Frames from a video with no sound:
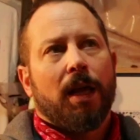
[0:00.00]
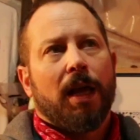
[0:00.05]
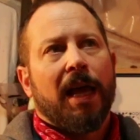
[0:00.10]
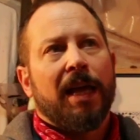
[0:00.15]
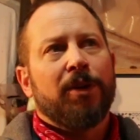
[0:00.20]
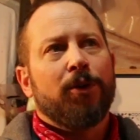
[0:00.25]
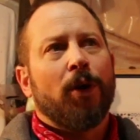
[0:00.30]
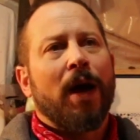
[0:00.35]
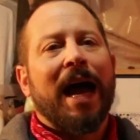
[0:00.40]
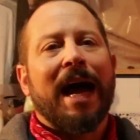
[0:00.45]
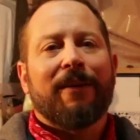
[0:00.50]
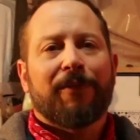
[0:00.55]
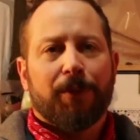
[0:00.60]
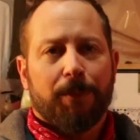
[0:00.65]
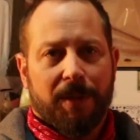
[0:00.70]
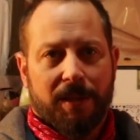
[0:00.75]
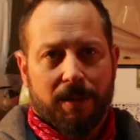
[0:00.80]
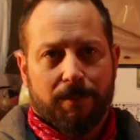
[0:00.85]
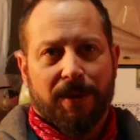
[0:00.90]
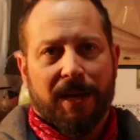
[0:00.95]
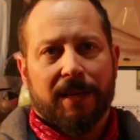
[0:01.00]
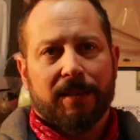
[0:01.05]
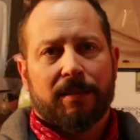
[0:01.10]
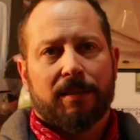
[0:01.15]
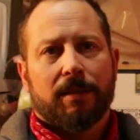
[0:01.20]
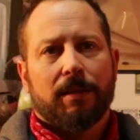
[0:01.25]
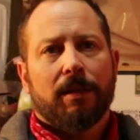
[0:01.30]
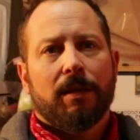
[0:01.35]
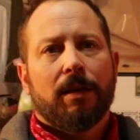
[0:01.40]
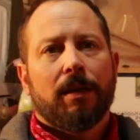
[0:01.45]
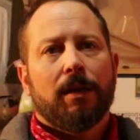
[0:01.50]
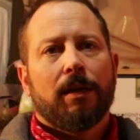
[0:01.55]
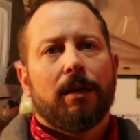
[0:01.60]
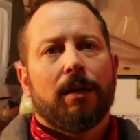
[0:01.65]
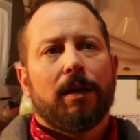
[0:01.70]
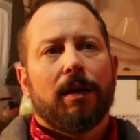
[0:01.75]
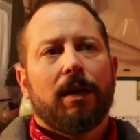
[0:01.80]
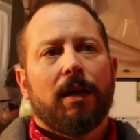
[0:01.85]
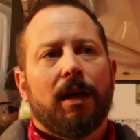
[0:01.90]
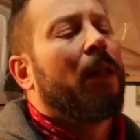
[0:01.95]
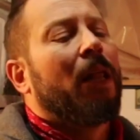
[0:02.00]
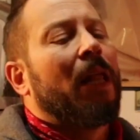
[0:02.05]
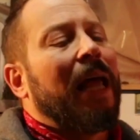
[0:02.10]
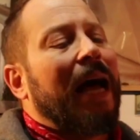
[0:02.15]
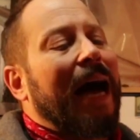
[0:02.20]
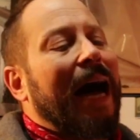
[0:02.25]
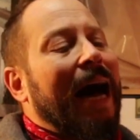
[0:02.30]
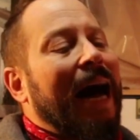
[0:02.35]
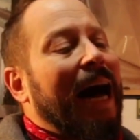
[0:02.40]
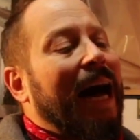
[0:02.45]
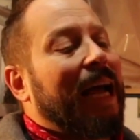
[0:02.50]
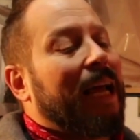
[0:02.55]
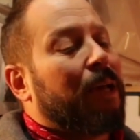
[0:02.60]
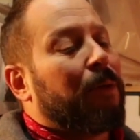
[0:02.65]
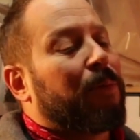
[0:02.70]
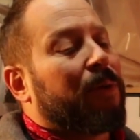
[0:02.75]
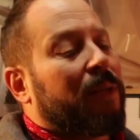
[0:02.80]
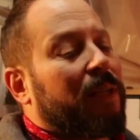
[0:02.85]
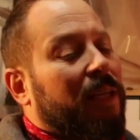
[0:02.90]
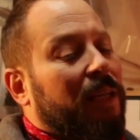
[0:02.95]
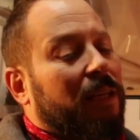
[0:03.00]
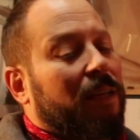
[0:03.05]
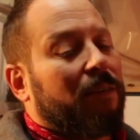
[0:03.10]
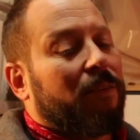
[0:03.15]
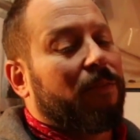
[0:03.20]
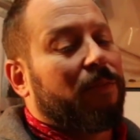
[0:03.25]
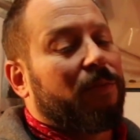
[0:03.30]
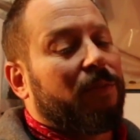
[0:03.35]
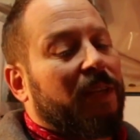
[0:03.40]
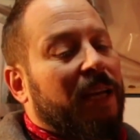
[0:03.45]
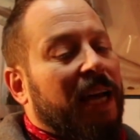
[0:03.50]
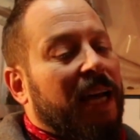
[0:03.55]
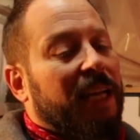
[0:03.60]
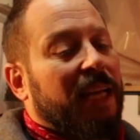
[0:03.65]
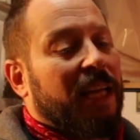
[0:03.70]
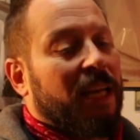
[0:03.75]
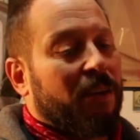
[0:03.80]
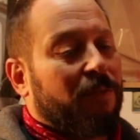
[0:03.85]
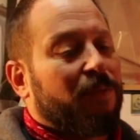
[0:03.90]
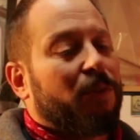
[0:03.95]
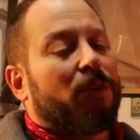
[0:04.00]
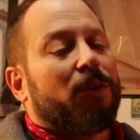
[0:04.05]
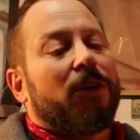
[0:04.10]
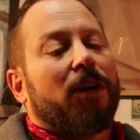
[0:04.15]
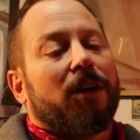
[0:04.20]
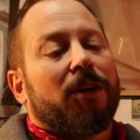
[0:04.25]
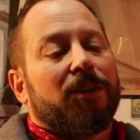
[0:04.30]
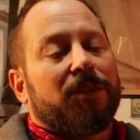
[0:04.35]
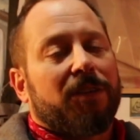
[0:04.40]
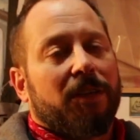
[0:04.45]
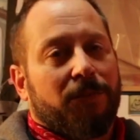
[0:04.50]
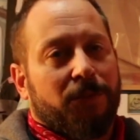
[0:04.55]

and you have to be the best. I believe that if you're an artist,